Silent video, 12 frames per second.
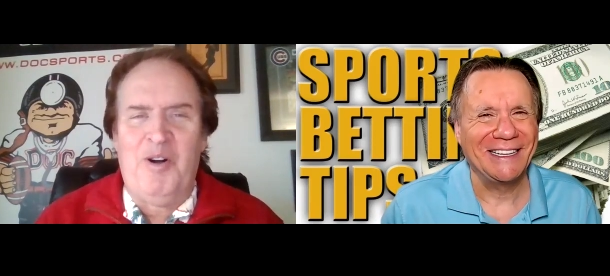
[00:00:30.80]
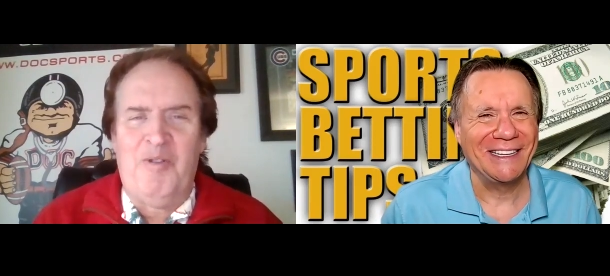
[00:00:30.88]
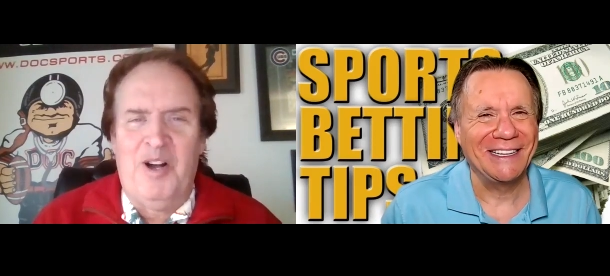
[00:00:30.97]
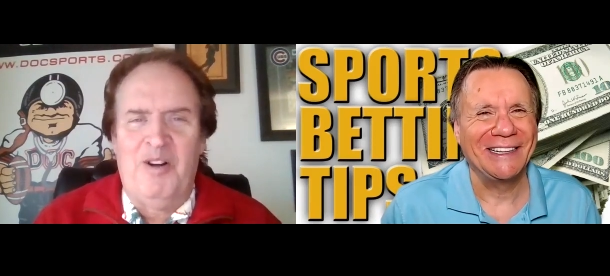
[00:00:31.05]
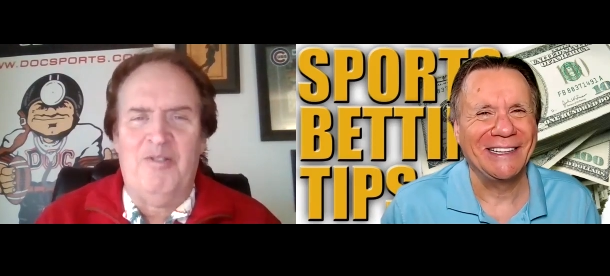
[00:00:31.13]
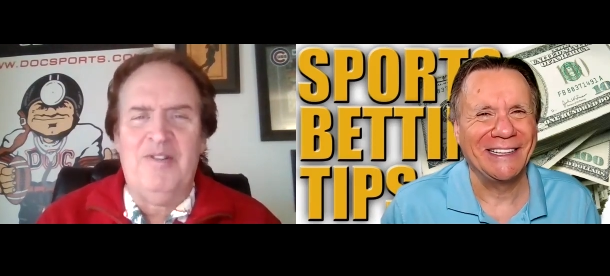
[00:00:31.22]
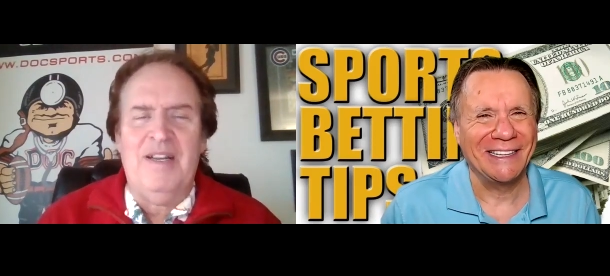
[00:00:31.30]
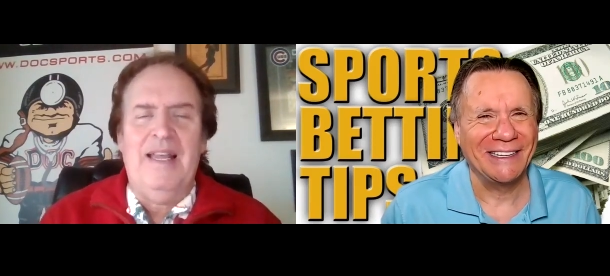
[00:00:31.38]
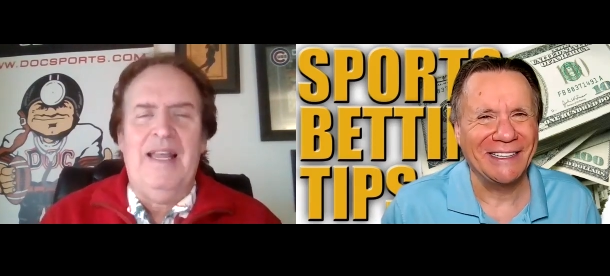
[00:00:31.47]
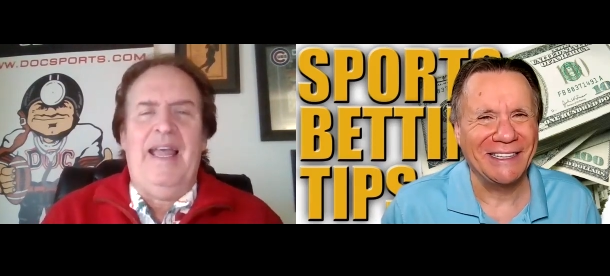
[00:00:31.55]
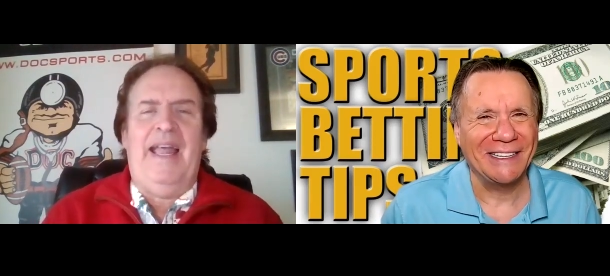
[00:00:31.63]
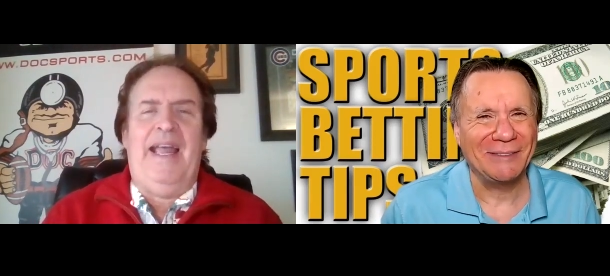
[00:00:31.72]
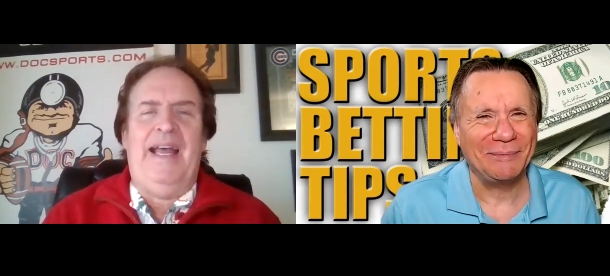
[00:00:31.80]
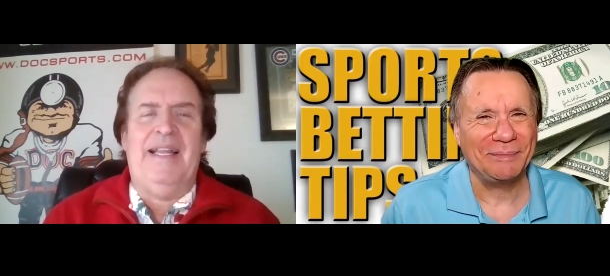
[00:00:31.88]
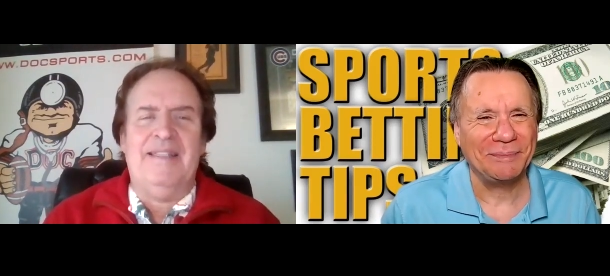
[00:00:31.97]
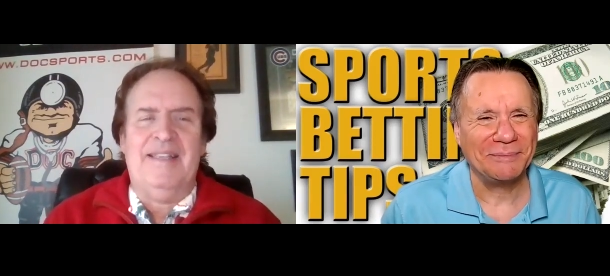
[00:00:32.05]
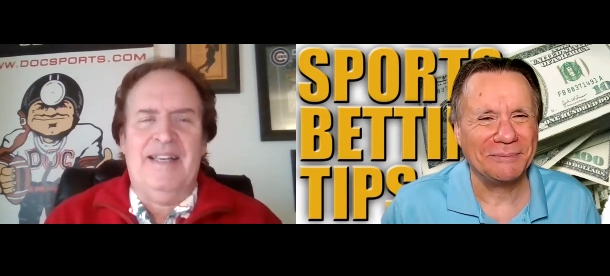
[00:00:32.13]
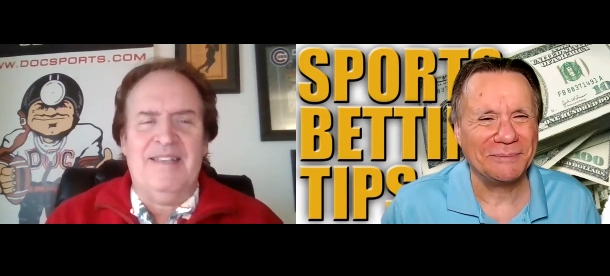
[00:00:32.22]
Speaker 1: ho, ho.
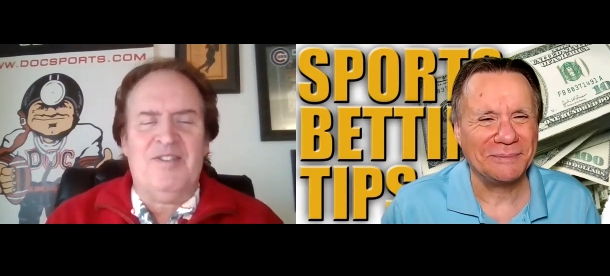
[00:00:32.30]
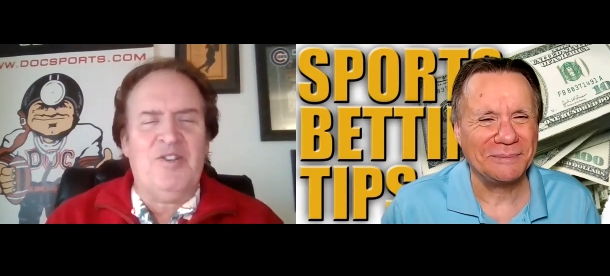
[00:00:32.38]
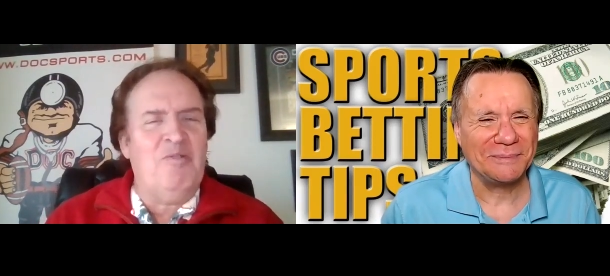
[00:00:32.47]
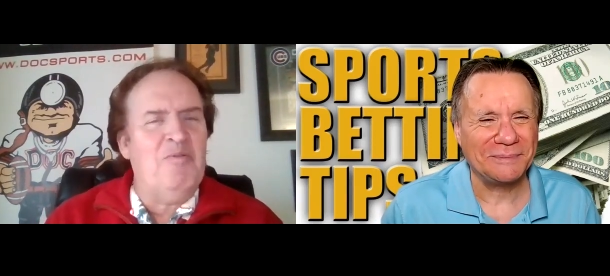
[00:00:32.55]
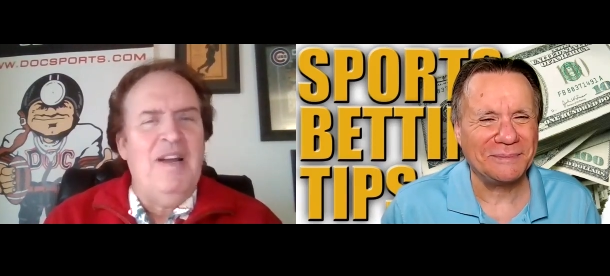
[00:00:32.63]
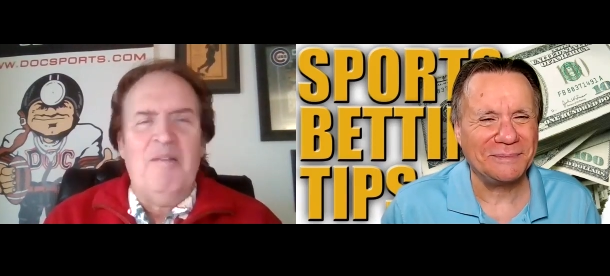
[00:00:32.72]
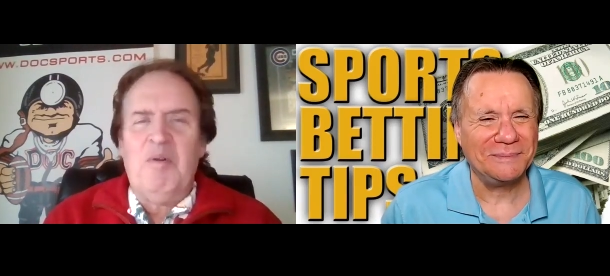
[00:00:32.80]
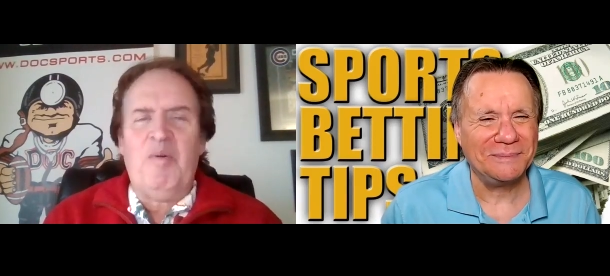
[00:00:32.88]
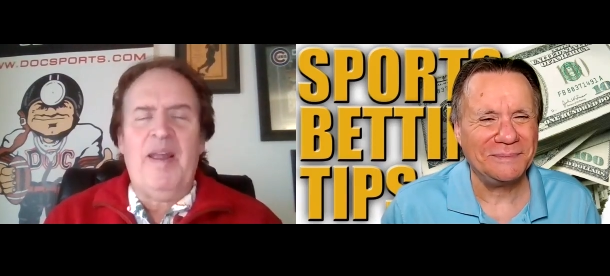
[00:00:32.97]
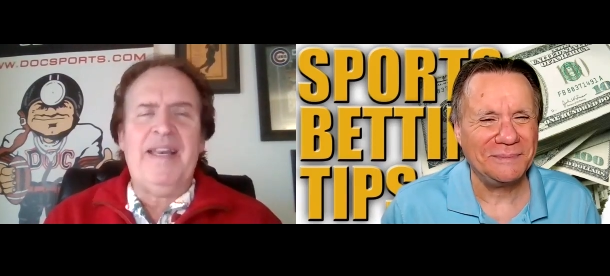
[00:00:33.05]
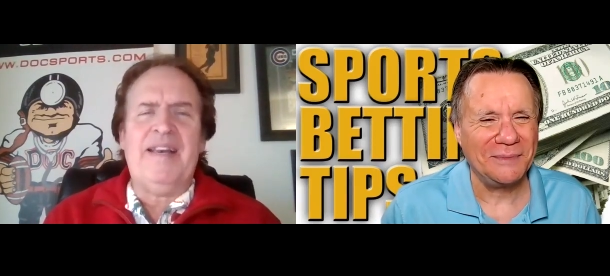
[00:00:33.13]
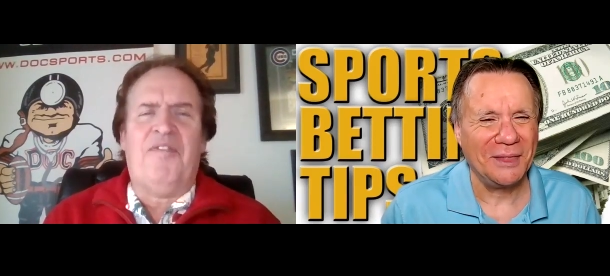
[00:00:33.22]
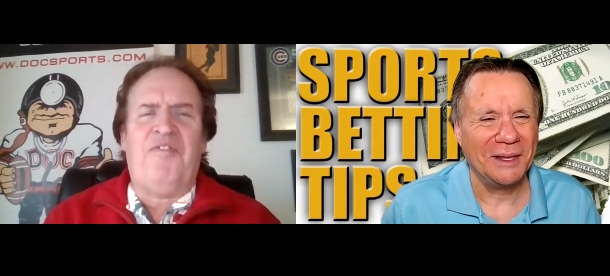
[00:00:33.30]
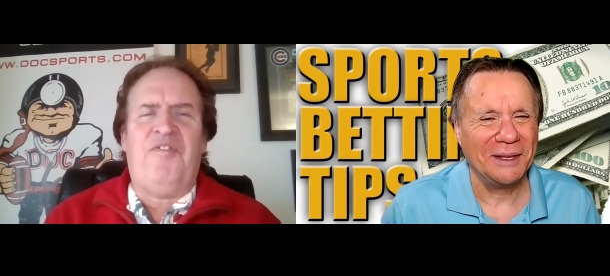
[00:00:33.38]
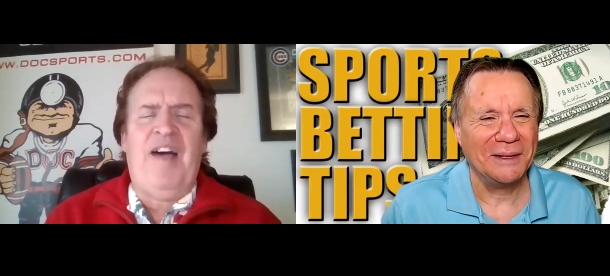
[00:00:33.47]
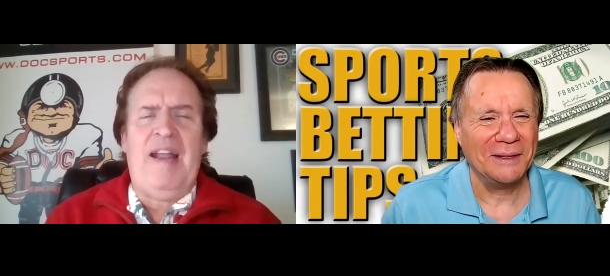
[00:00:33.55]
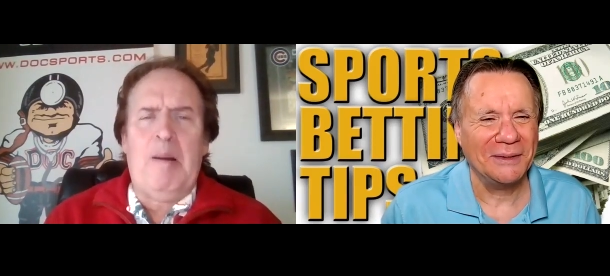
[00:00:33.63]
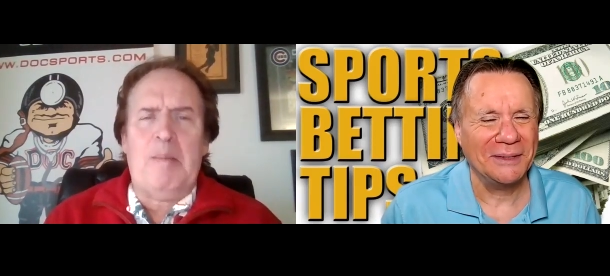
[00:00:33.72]
And uh, so we're ready to
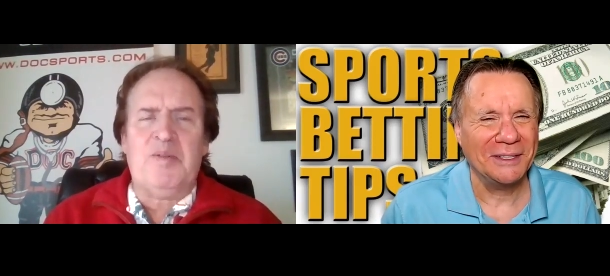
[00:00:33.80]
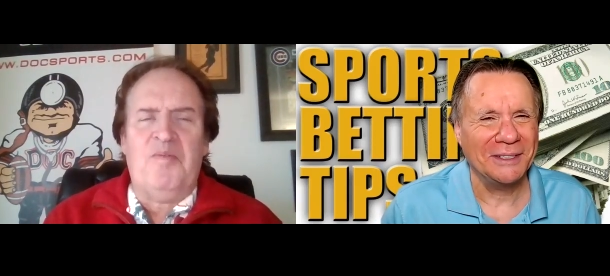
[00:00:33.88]
fire up